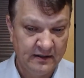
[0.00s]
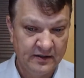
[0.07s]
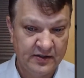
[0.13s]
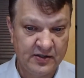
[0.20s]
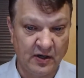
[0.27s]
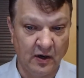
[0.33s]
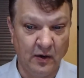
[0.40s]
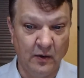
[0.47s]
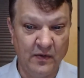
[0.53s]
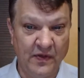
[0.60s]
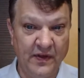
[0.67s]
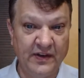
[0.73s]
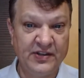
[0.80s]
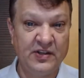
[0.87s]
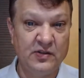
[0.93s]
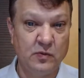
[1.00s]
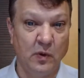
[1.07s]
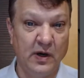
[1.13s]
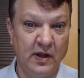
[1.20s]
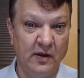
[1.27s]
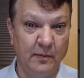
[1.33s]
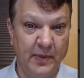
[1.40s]
So this is
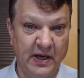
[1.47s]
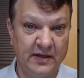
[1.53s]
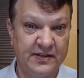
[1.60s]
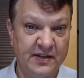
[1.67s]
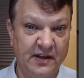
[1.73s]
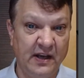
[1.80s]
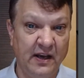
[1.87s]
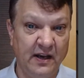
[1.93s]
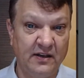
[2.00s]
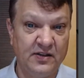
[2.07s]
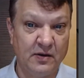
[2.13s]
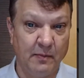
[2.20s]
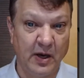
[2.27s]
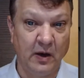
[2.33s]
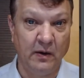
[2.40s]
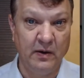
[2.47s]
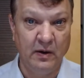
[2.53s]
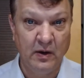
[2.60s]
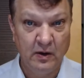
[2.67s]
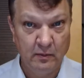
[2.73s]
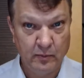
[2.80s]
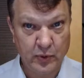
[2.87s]
one of the biggest things about
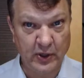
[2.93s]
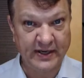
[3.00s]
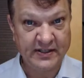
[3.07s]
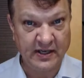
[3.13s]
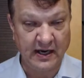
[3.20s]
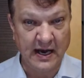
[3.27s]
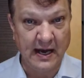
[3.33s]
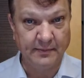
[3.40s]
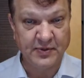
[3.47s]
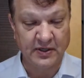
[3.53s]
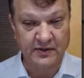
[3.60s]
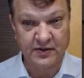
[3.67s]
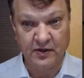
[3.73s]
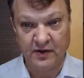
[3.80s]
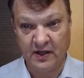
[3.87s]
pricing options.